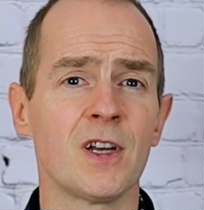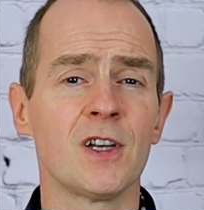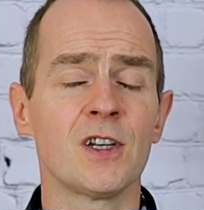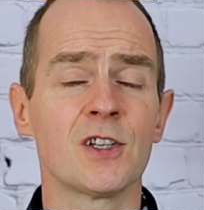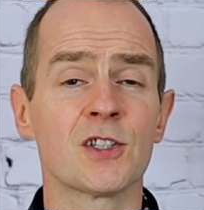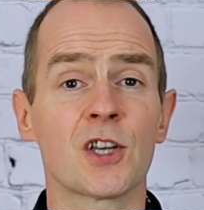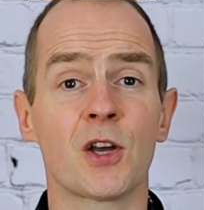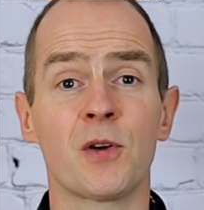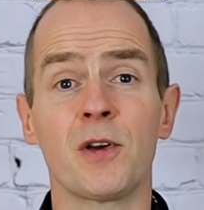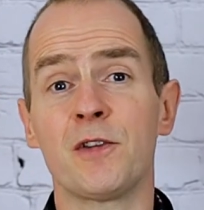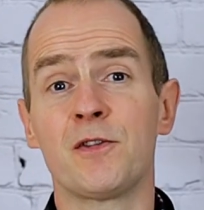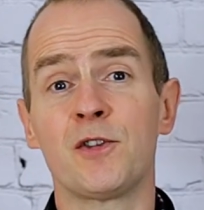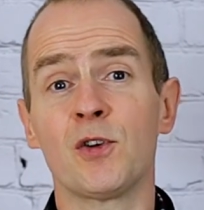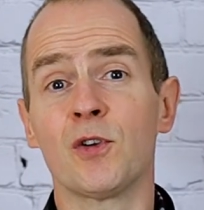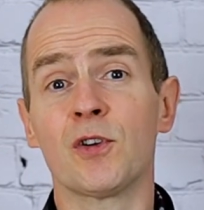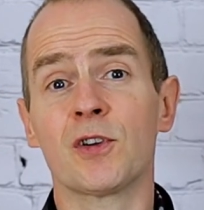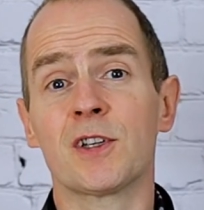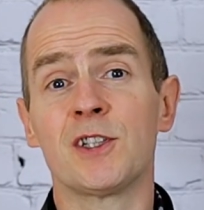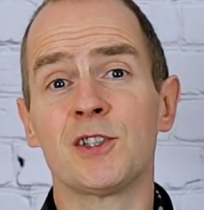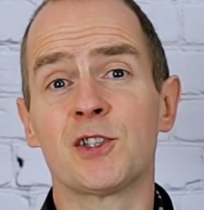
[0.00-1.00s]
So if you're
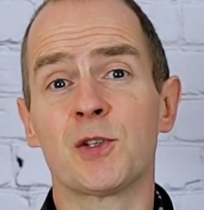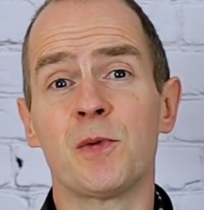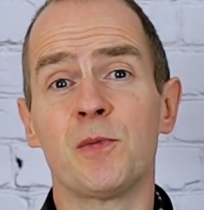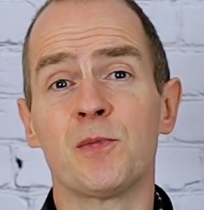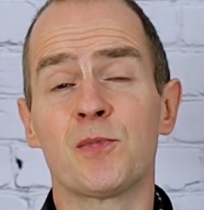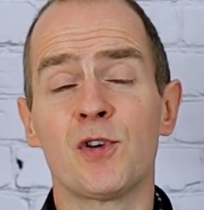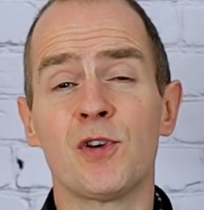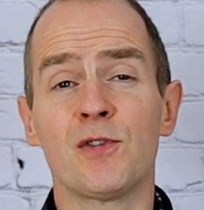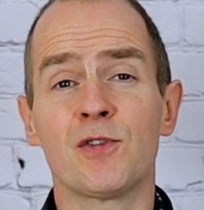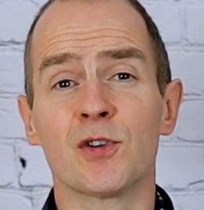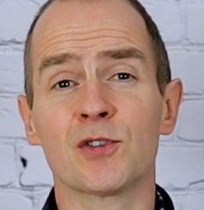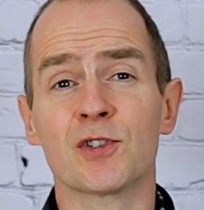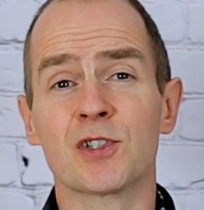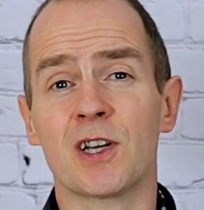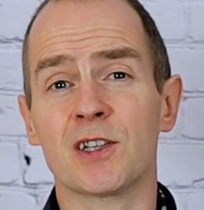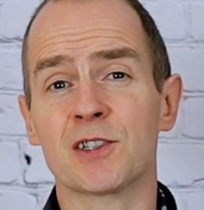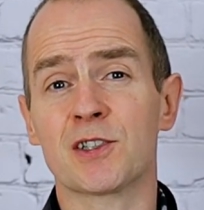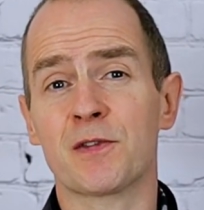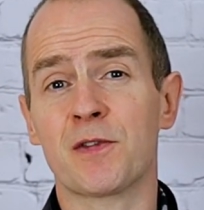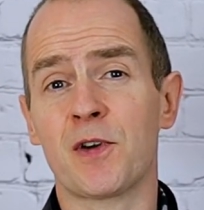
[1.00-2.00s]
looking to improve your
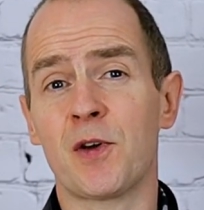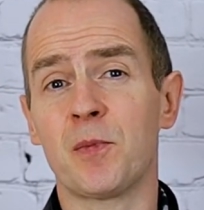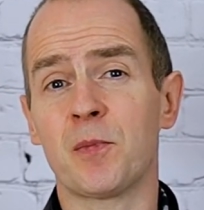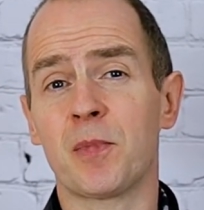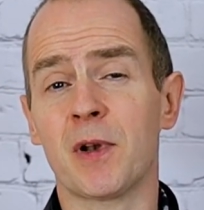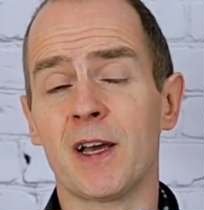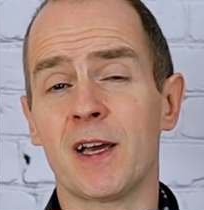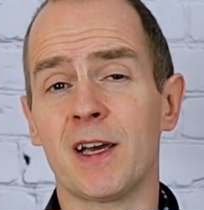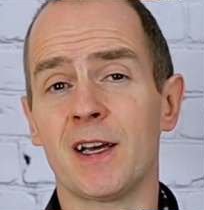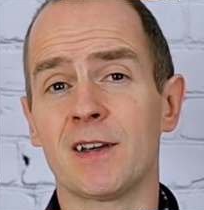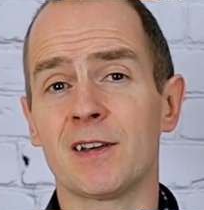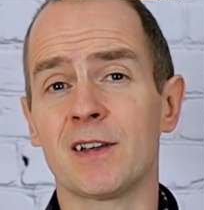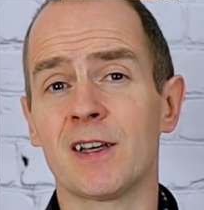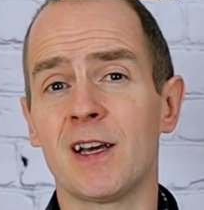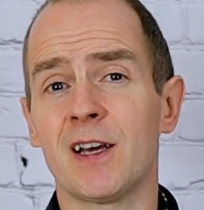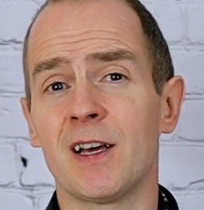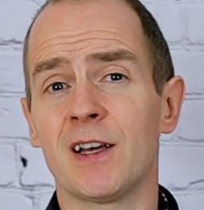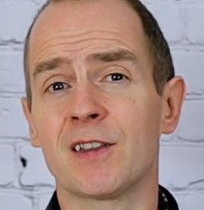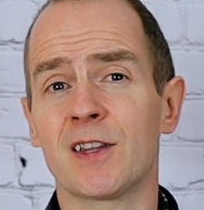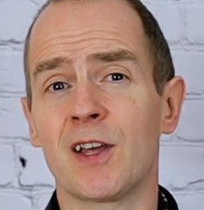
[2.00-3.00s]
saxophone playing,
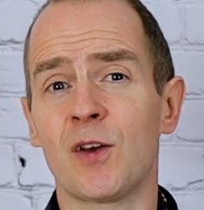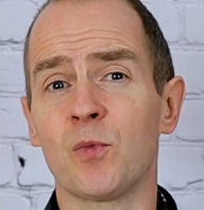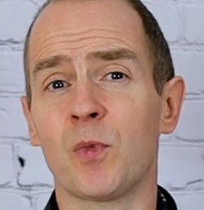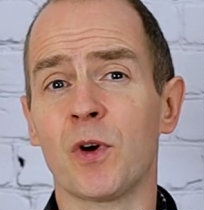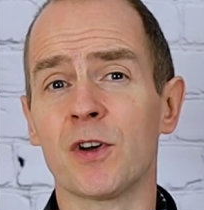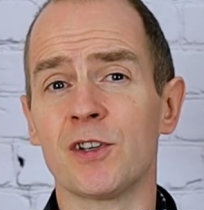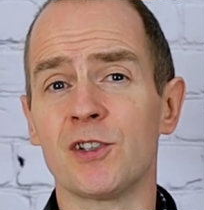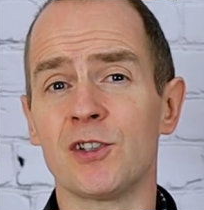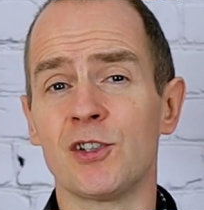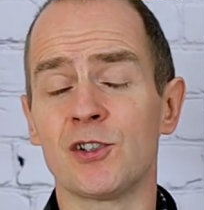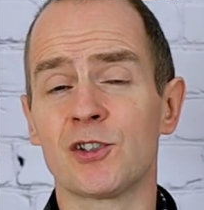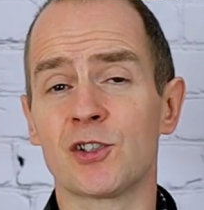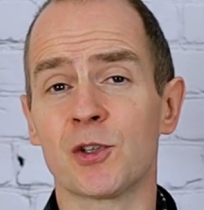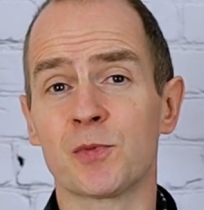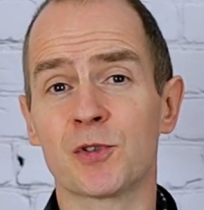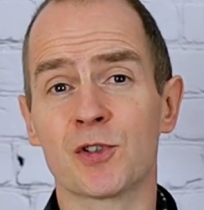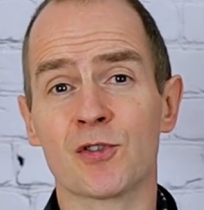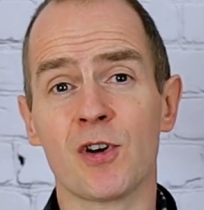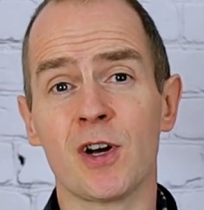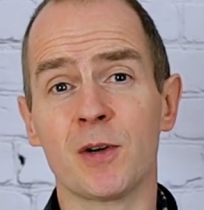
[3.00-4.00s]
then why don't you
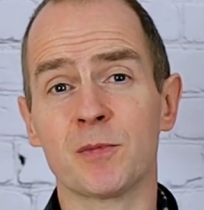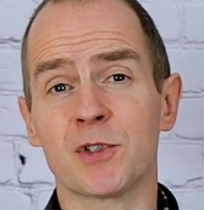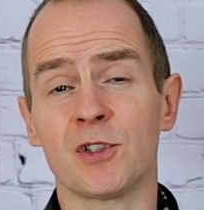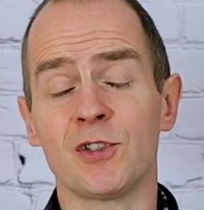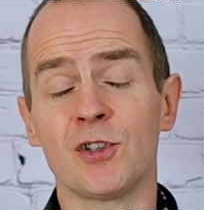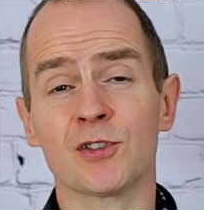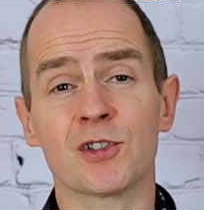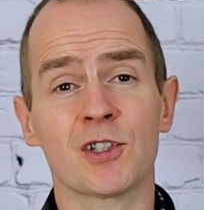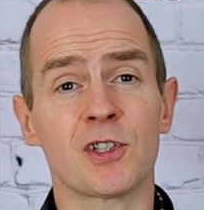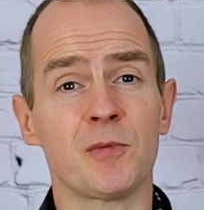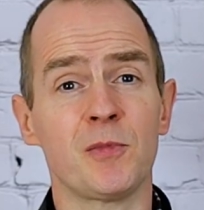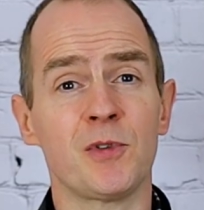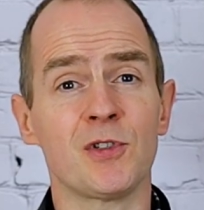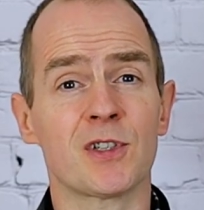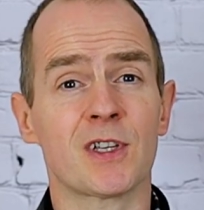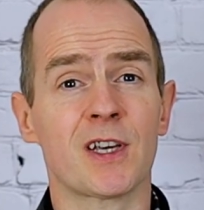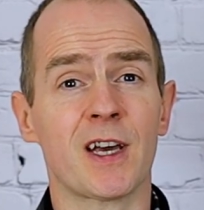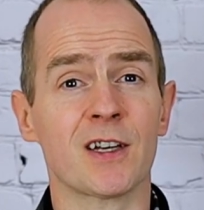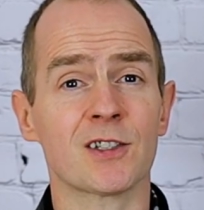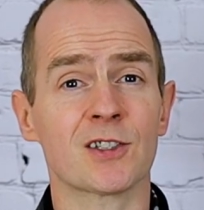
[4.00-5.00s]
subscribe to Nottingham
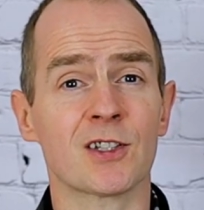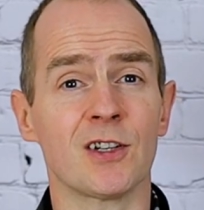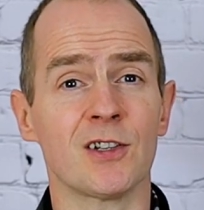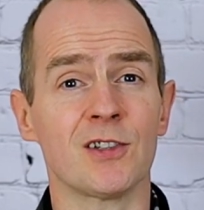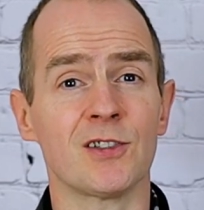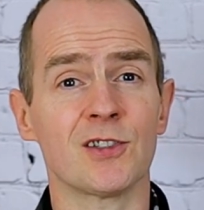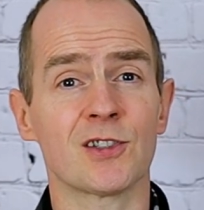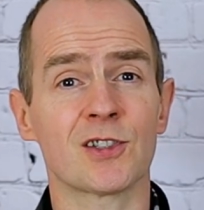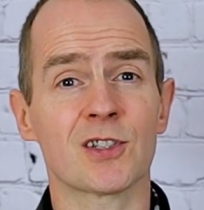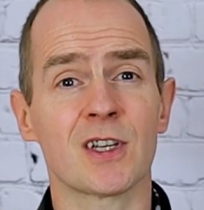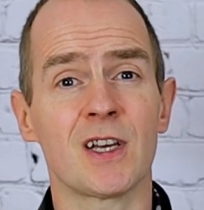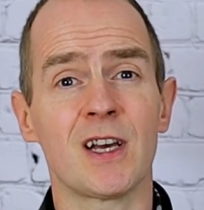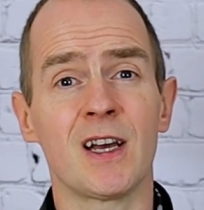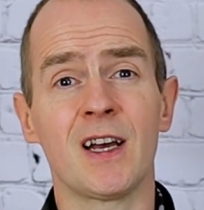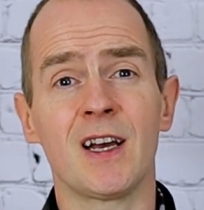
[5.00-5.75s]
Music Excellence,